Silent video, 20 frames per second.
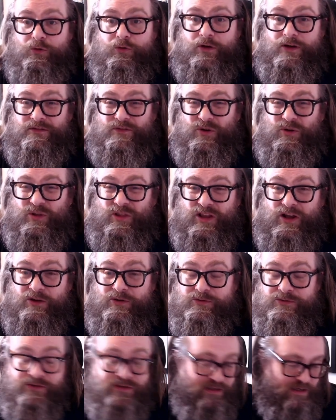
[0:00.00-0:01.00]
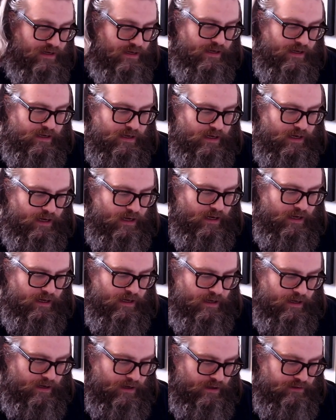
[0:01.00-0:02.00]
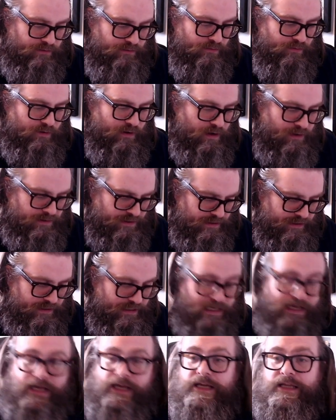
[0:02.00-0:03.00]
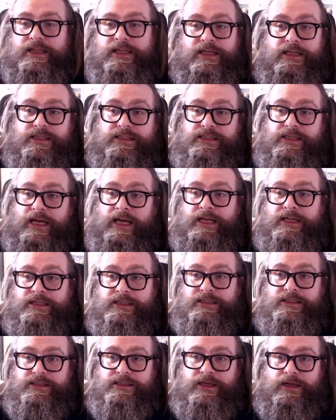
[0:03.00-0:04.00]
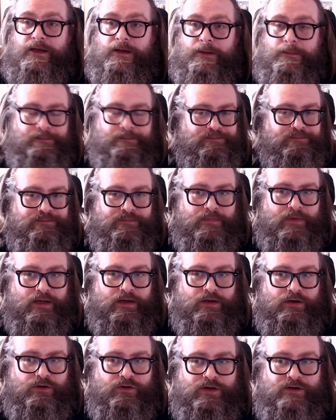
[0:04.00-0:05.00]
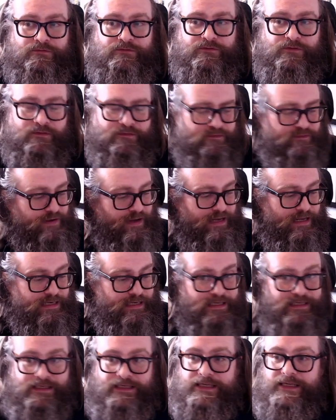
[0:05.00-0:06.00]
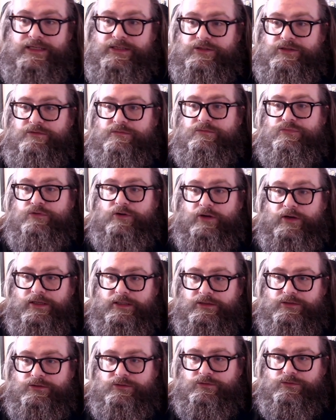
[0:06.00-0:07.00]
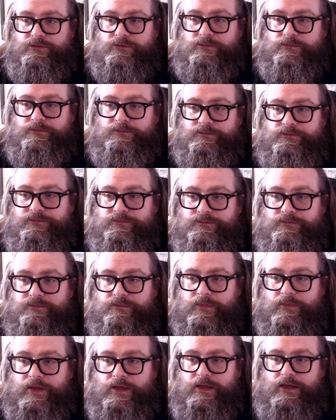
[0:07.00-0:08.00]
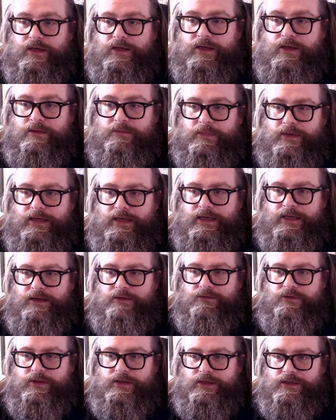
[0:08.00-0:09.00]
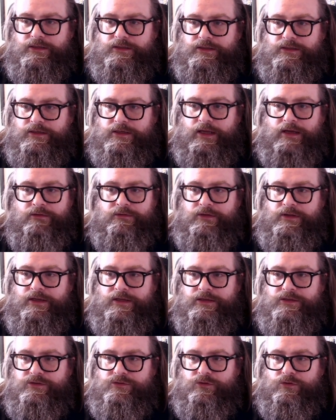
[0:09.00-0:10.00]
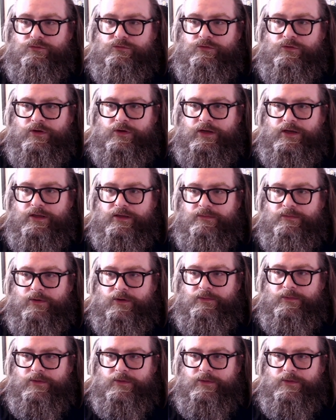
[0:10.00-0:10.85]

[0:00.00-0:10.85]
I've got loads, I thought I'd just get this, and got it for a fairly decent price. Oh man, everything's not right at the moment,